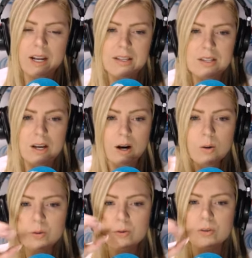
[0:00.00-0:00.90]
that has the
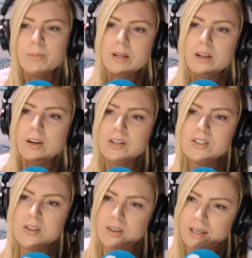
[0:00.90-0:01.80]
hole through the middle of
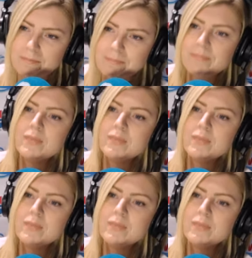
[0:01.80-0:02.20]
it. So he